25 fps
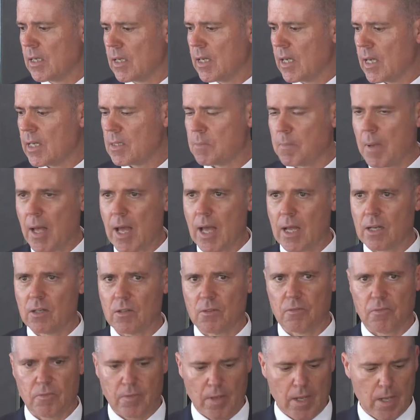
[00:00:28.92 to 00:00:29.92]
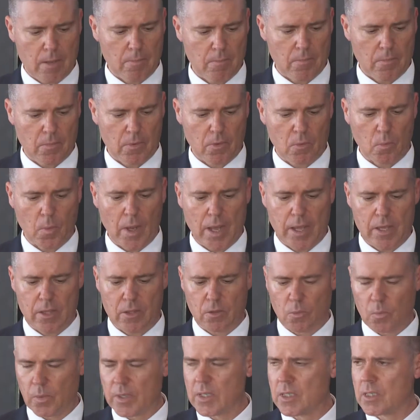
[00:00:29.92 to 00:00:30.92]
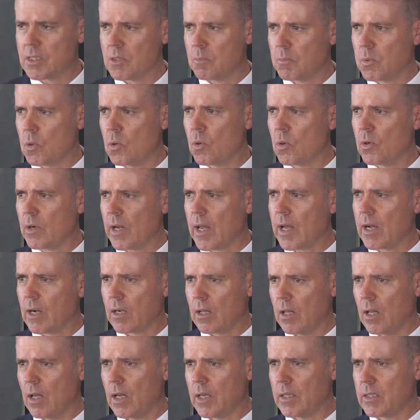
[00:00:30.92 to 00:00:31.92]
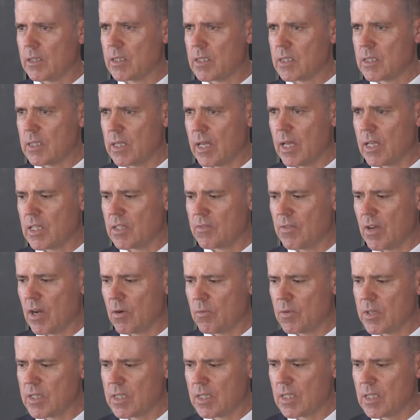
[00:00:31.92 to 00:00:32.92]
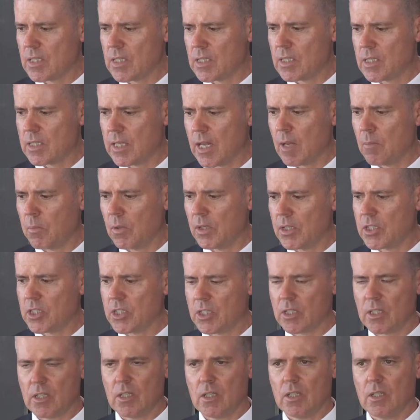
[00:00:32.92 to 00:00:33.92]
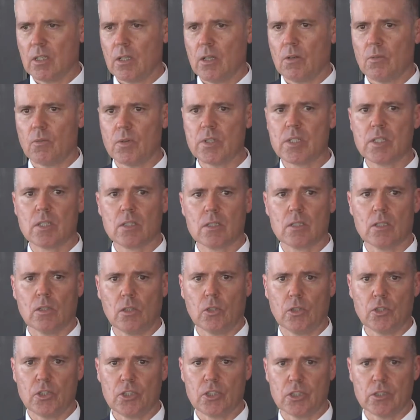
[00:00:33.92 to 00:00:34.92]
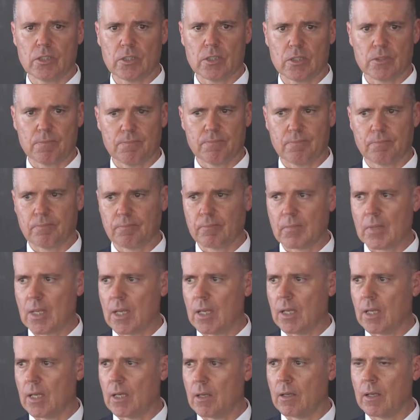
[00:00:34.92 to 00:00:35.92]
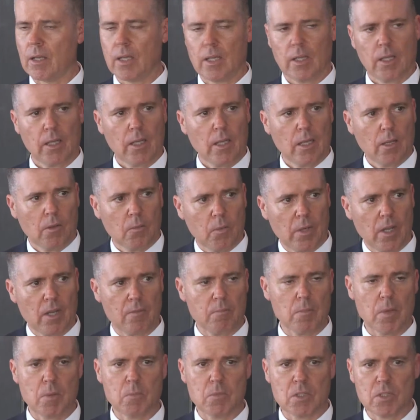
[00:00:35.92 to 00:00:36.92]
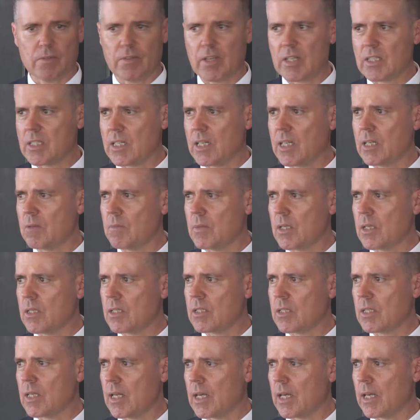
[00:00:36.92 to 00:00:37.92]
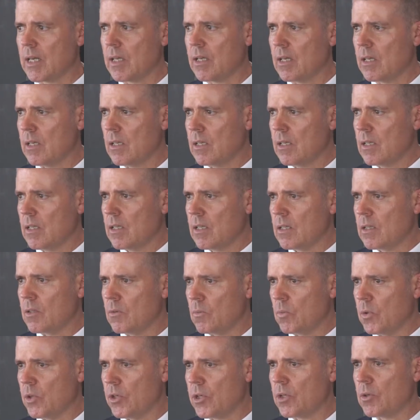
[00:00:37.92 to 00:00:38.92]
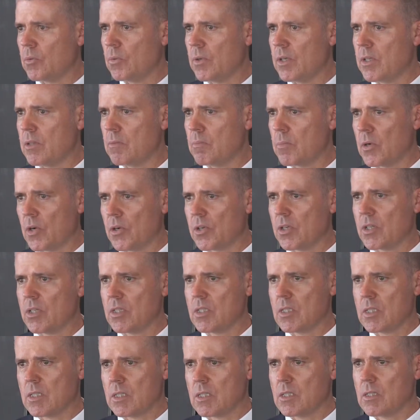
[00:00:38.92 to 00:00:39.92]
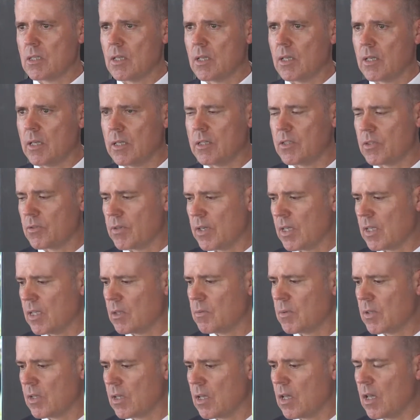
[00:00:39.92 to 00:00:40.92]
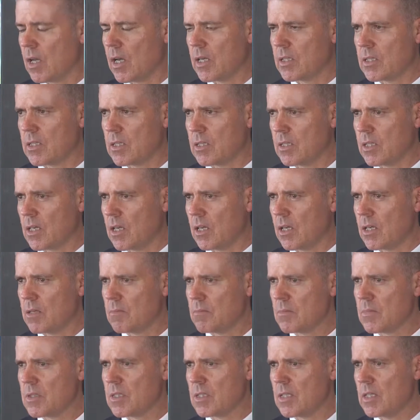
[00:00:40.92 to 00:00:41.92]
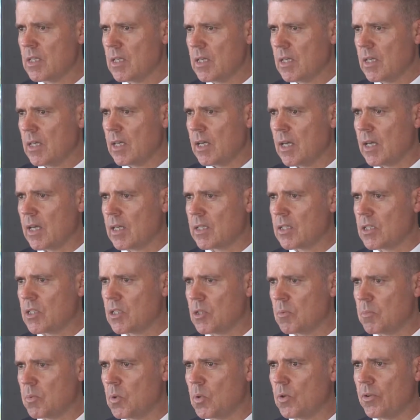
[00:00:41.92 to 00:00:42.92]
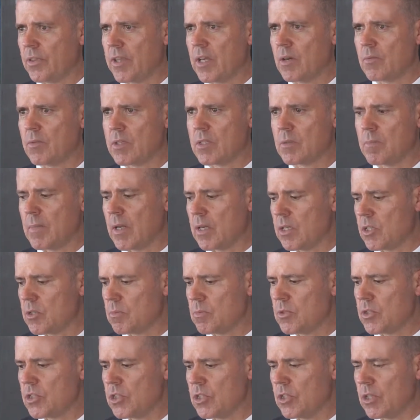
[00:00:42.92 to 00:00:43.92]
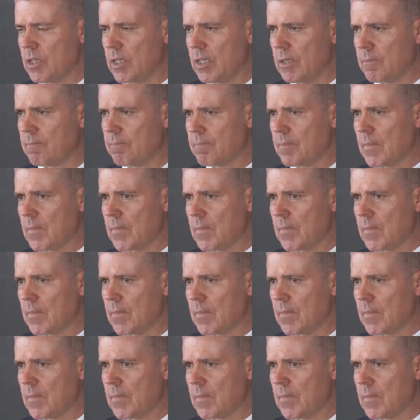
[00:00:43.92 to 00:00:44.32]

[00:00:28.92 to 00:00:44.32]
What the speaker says: As part of the way that we support our clients, Ansvar Risk has established risk solutions. We have members of our team here today that work with brokers and directly with clients at times to support their risk management journey.